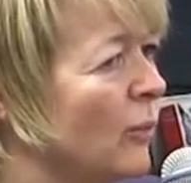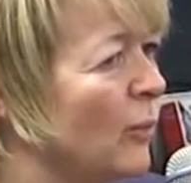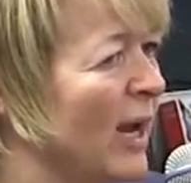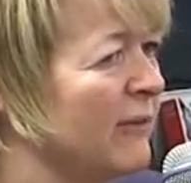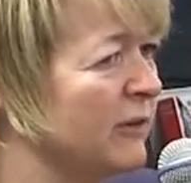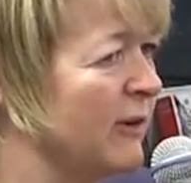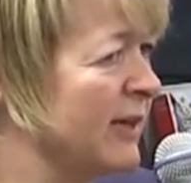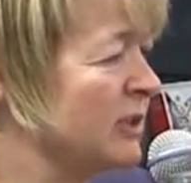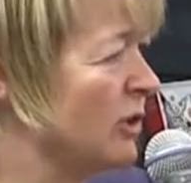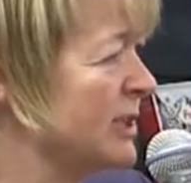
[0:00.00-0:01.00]
we have a
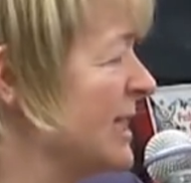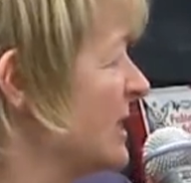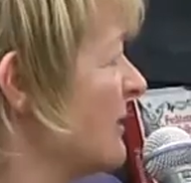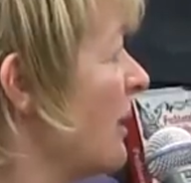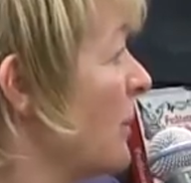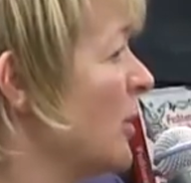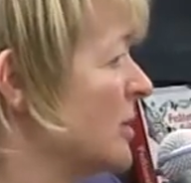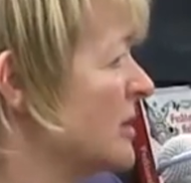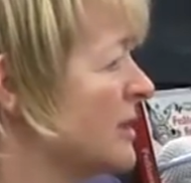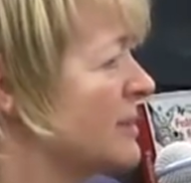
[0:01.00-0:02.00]
very strong sense of
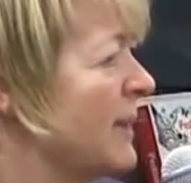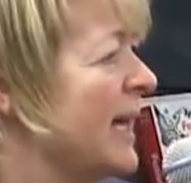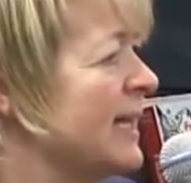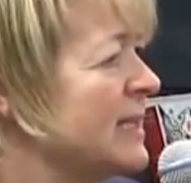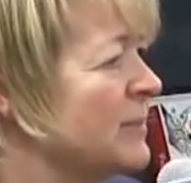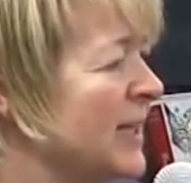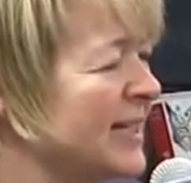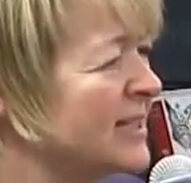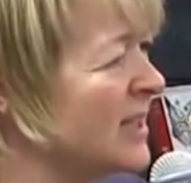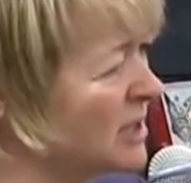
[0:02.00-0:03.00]
personal space, but
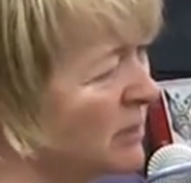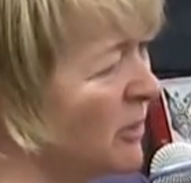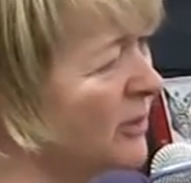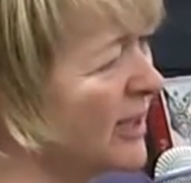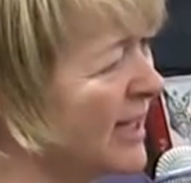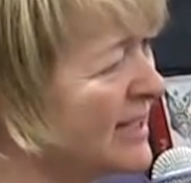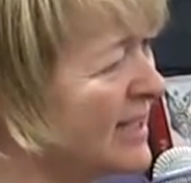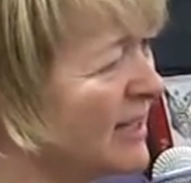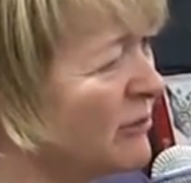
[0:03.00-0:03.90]
that's such a modern idea.